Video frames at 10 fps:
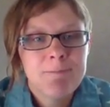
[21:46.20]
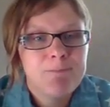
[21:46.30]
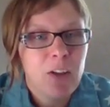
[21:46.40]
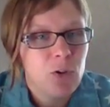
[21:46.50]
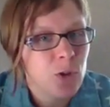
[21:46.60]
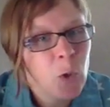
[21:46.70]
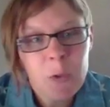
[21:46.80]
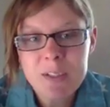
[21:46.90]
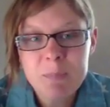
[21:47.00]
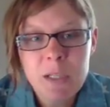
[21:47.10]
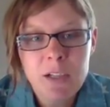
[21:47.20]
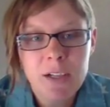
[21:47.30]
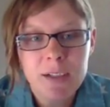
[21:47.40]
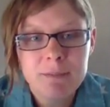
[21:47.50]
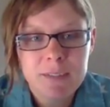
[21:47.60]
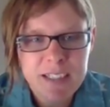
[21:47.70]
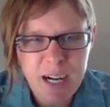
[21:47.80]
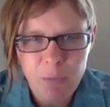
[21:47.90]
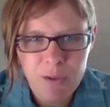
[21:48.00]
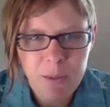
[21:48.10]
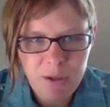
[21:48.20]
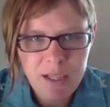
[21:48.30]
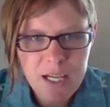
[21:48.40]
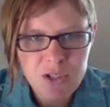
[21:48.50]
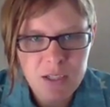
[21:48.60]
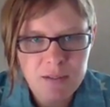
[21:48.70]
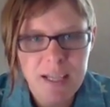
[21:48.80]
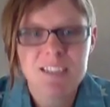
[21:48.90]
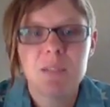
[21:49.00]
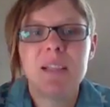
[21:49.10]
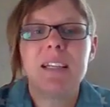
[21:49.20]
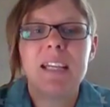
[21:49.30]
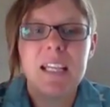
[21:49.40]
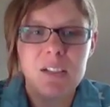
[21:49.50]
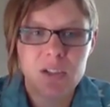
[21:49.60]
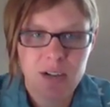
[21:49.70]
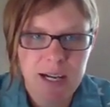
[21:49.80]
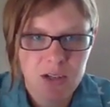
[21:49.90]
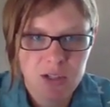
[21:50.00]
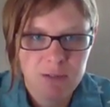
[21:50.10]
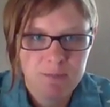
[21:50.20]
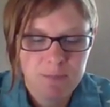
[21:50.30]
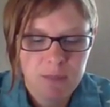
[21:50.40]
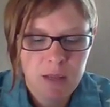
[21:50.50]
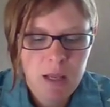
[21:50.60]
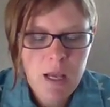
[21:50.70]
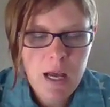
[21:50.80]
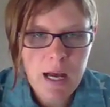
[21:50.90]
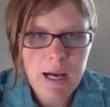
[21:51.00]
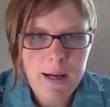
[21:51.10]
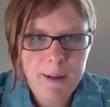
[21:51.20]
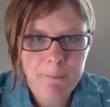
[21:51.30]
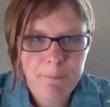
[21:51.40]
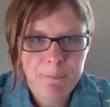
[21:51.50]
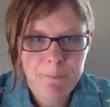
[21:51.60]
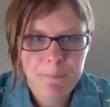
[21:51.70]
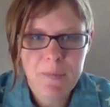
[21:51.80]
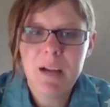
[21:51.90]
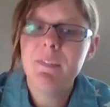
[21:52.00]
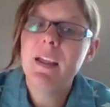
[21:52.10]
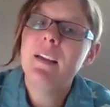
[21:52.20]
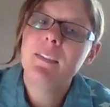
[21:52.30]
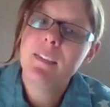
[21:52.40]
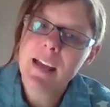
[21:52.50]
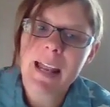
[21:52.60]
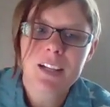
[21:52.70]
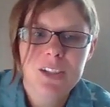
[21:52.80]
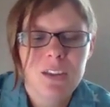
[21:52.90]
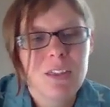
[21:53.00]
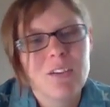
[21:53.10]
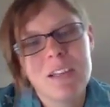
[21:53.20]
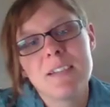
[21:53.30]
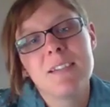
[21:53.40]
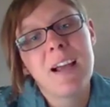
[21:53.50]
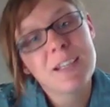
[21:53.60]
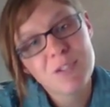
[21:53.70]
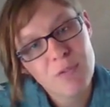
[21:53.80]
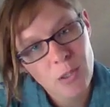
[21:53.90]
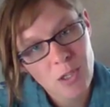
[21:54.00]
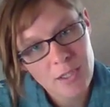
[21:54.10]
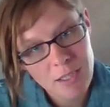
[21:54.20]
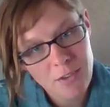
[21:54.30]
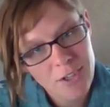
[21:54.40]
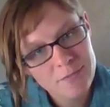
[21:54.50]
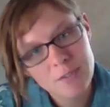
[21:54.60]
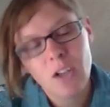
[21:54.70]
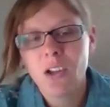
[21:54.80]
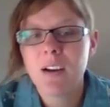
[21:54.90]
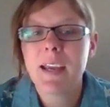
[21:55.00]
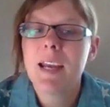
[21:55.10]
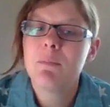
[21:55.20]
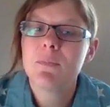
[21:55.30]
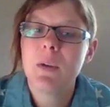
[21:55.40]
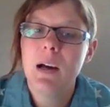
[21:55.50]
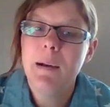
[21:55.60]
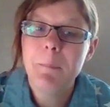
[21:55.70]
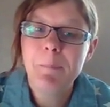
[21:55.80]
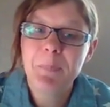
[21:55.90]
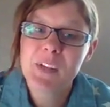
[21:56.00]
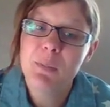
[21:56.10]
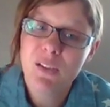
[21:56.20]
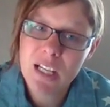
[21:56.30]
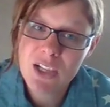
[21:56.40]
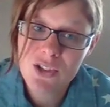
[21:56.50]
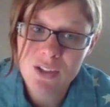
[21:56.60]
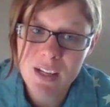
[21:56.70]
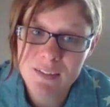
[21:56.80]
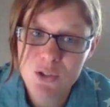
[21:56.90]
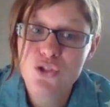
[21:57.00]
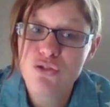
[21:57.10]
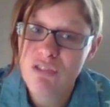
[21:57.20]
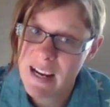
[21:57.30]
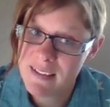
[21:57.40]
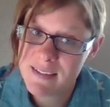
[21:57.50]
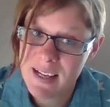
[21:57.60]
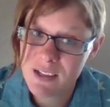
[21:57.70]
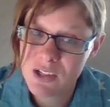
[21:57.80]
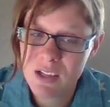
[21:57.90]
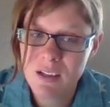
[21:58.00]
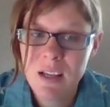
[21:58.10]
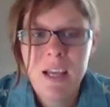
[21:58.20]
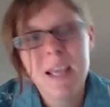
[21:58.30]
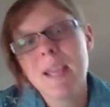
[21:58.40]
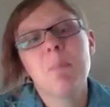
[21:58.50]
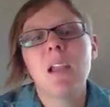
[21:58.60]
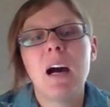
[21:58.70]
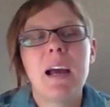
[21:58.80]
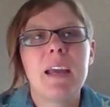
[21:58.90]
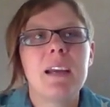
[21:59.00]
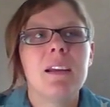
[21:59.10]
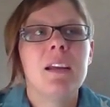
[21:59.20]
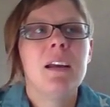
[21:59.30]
and there's only a speaker, it's not really communication. It has to be an interaction. And then that actually theory didn't last very long either. Along came communication as a transaction, implying